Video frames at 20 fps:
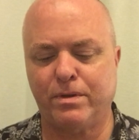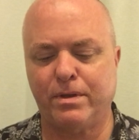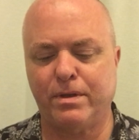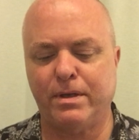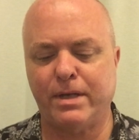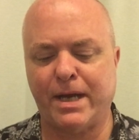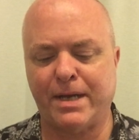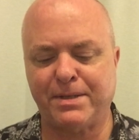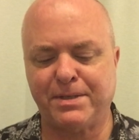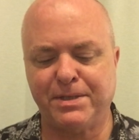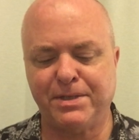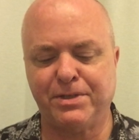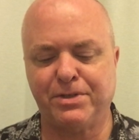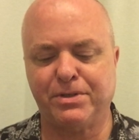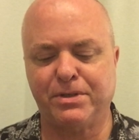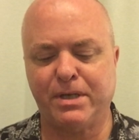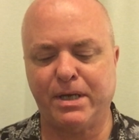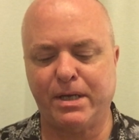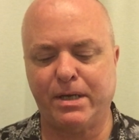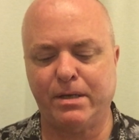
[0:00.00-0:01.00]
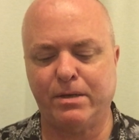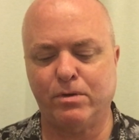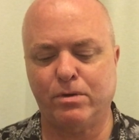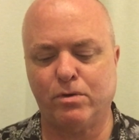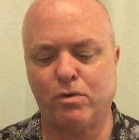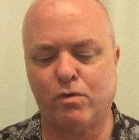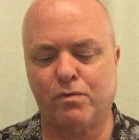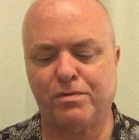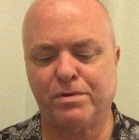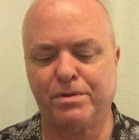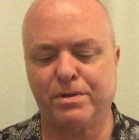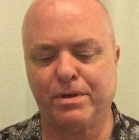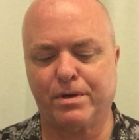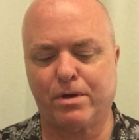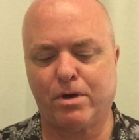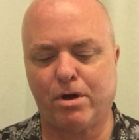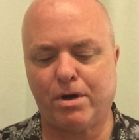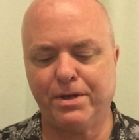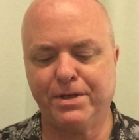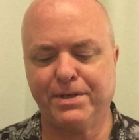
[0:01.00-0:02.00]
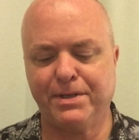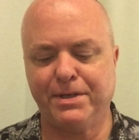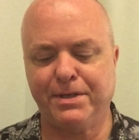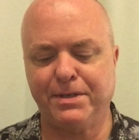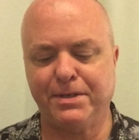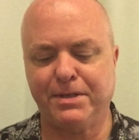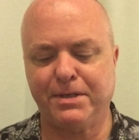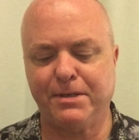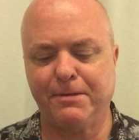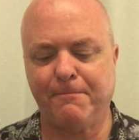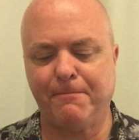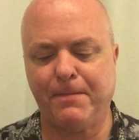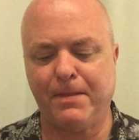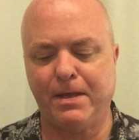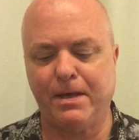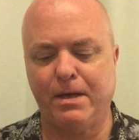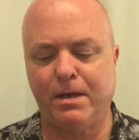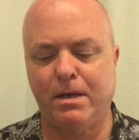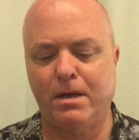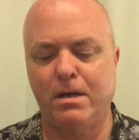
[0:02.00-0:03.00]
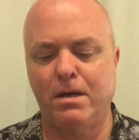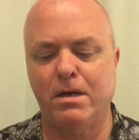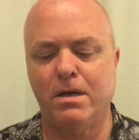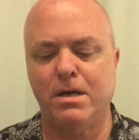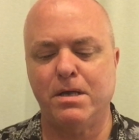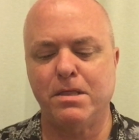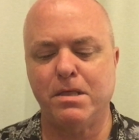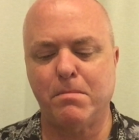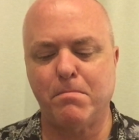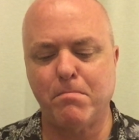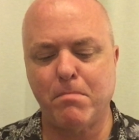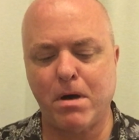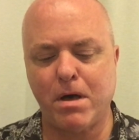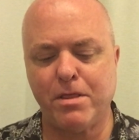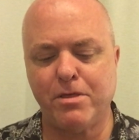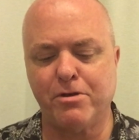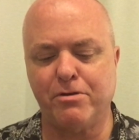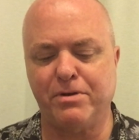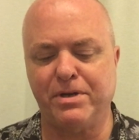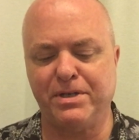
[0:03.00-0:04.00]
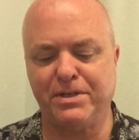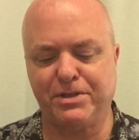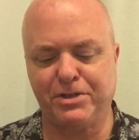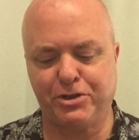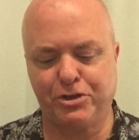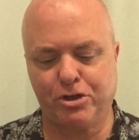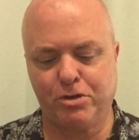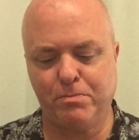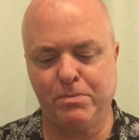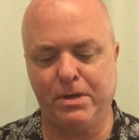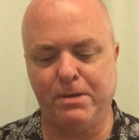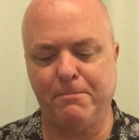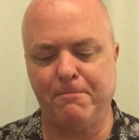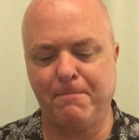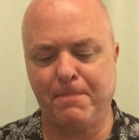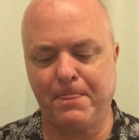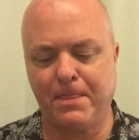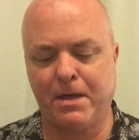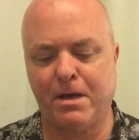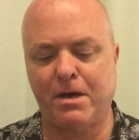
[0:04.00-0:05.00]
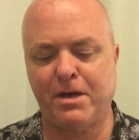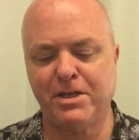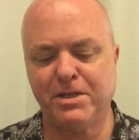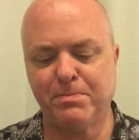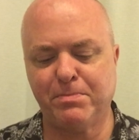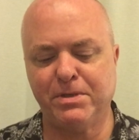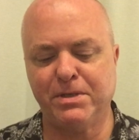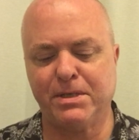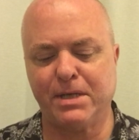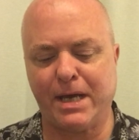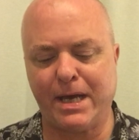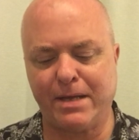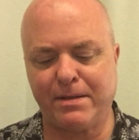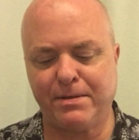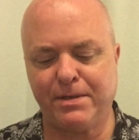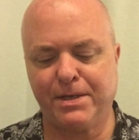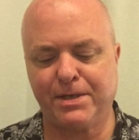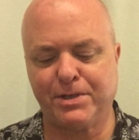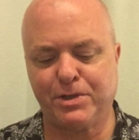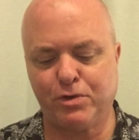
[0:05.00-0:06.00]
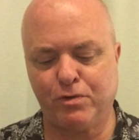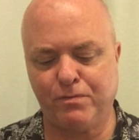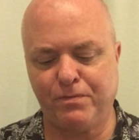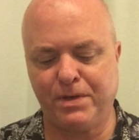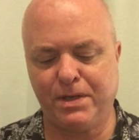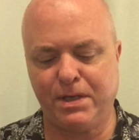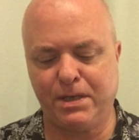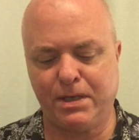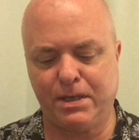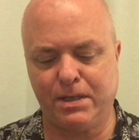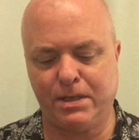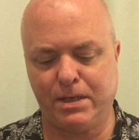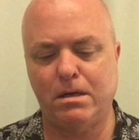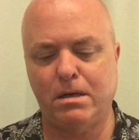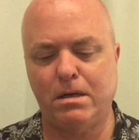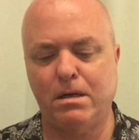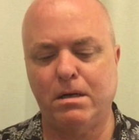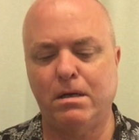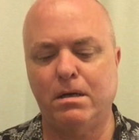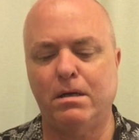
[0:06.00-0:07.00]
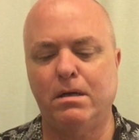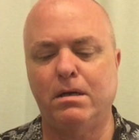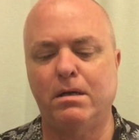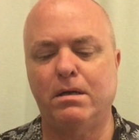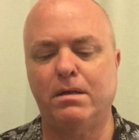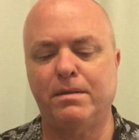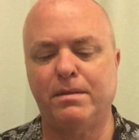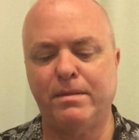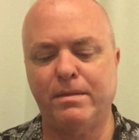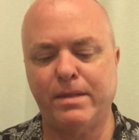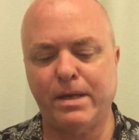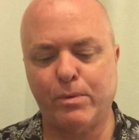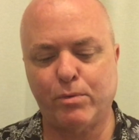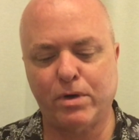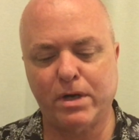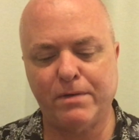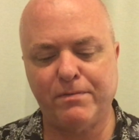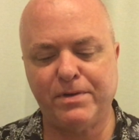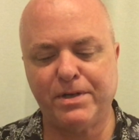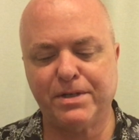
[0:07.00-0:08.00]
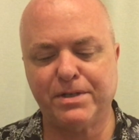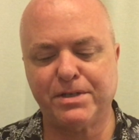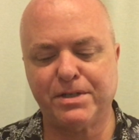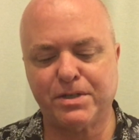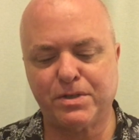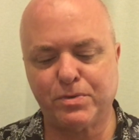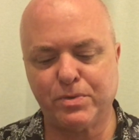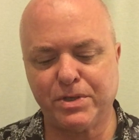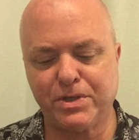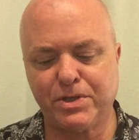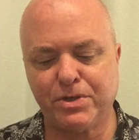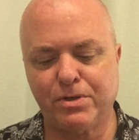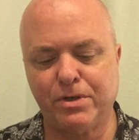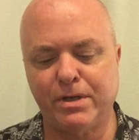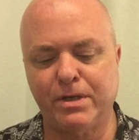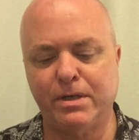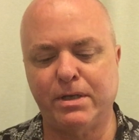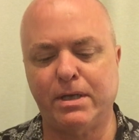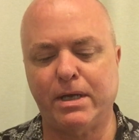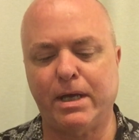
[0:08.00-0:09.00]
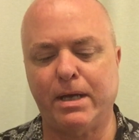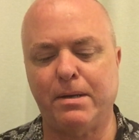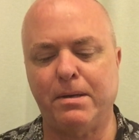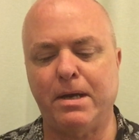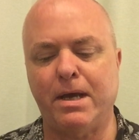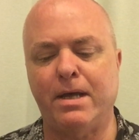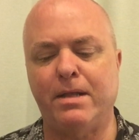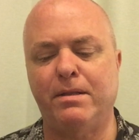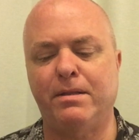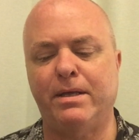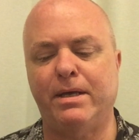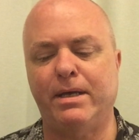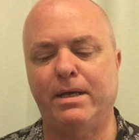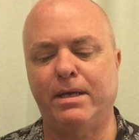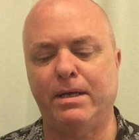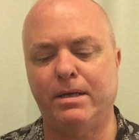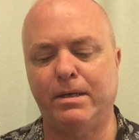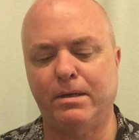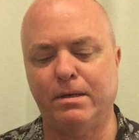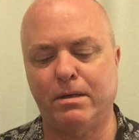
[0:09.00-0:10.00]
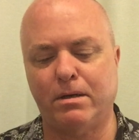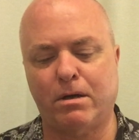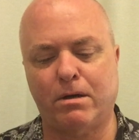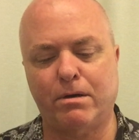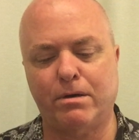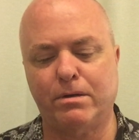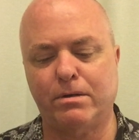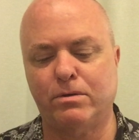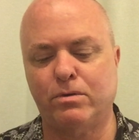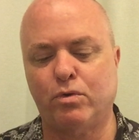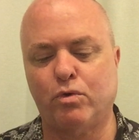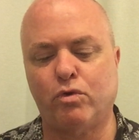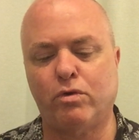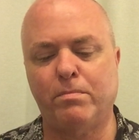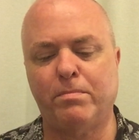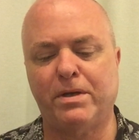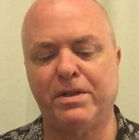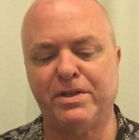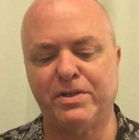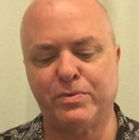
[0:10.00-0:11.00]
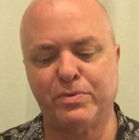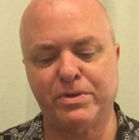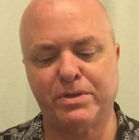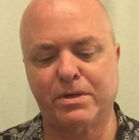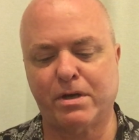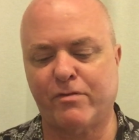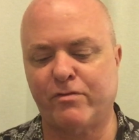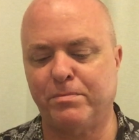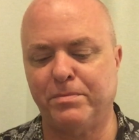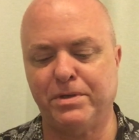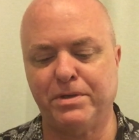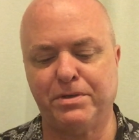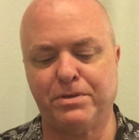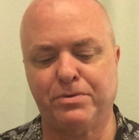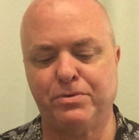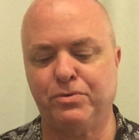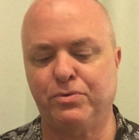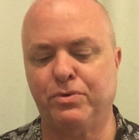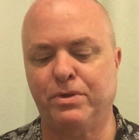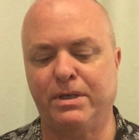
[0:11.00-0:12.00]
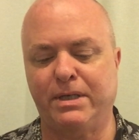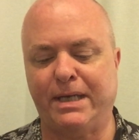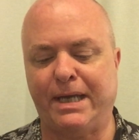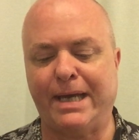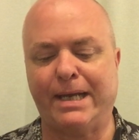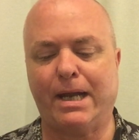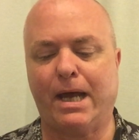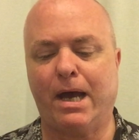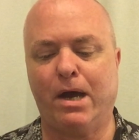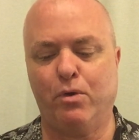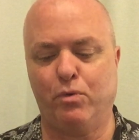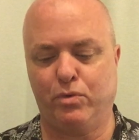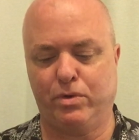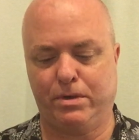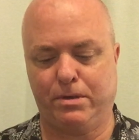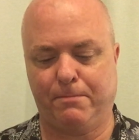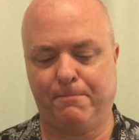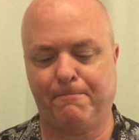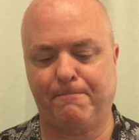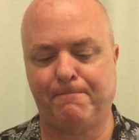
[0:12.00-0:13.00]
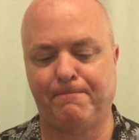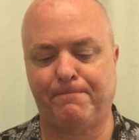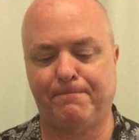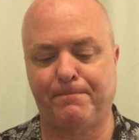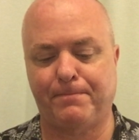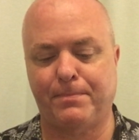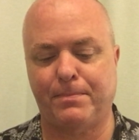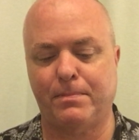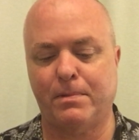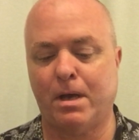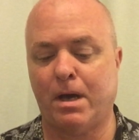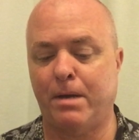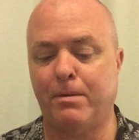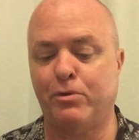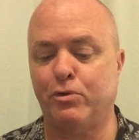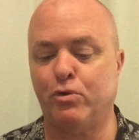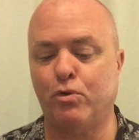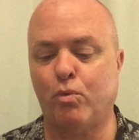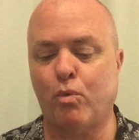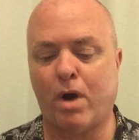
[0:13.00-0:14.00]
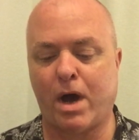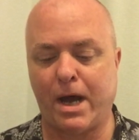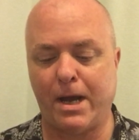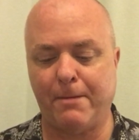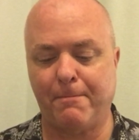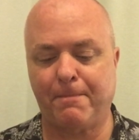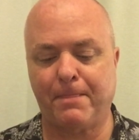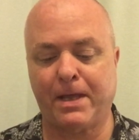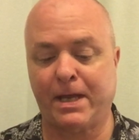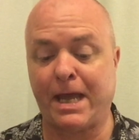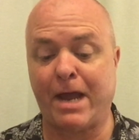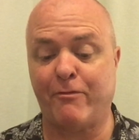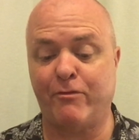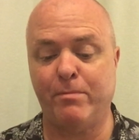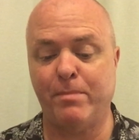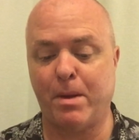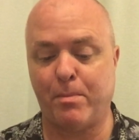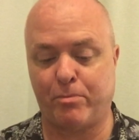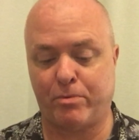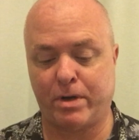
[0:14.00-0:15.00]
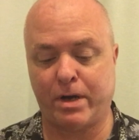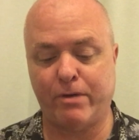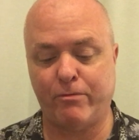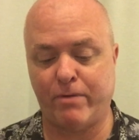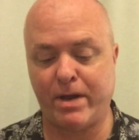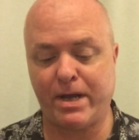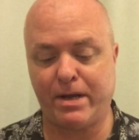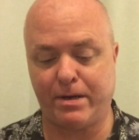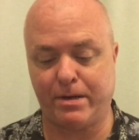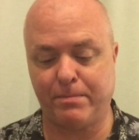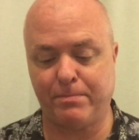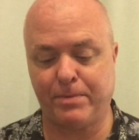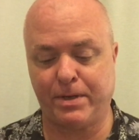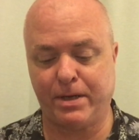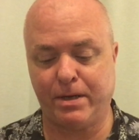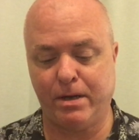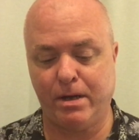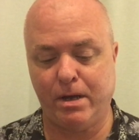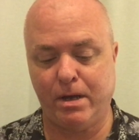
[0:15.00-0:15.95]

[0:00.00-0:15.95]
Nazis are taking over the continent. The mother is German, husband's ethnic Slovenian. They were living in Switzerland. And they are told by the Swiss government to get out. I don't know why. I can't remember. I read it, but